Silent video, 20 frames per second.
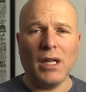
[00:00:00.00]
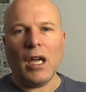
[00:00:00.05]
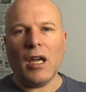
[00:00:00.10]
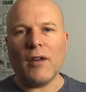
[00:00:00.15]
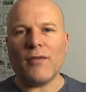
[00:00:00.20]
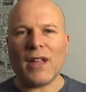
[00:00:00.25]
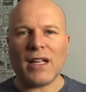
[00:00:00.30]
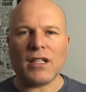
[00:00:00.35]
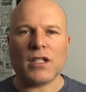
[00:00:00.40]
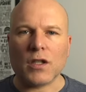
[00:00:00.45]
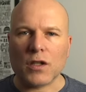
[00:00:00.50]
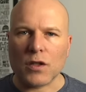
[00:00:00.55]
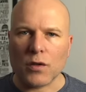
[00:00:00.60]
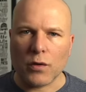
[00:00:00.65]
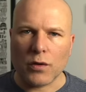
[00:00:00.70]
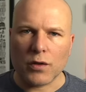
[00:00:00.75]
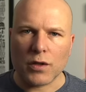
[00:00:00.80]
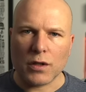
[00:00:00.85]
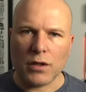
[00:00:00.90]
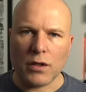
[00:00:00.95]
If that's the
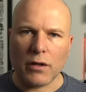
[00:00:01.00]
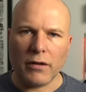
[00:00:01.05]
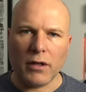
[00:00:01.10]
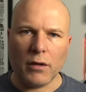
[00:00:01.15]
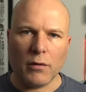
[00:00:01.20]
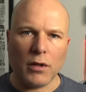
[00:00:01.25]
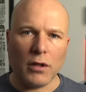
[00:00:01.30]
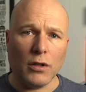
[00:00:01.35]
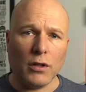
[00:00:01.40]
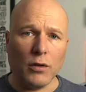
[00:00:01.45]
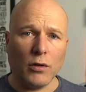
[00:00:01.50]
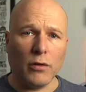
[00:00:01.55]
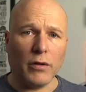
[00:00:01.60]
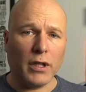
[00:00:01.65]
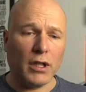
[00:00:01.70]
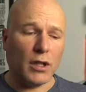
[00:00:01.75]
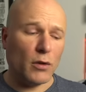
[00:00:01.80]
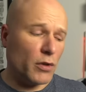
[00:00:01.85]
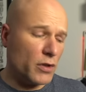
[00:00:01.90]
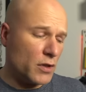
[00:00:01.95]
sort of scenario that you're
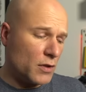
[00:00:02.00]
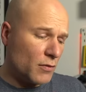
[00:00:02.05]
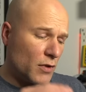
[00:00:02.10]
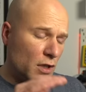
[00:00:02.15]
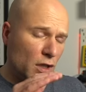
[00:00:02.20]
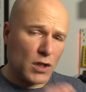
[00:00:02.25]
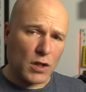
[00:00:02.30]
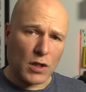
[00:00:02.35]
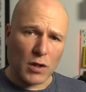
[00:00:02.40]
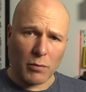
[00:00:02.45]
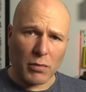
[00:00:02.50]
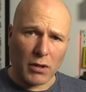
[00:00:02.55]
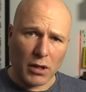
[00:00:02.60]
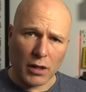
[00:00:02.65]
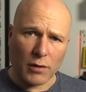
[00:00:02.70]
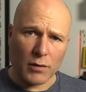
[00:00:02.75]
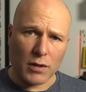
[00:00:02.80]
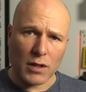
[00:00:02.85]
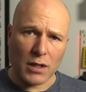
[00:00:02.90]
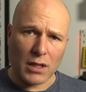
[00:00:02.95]
in, you want something super
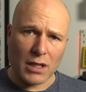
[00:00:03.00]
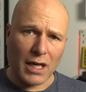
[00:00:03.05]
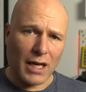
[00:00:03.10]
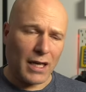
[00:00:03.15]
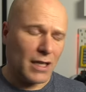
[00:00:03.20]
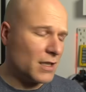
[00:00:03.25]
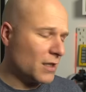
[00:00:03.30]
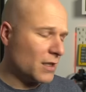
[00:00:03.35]
low to the desk,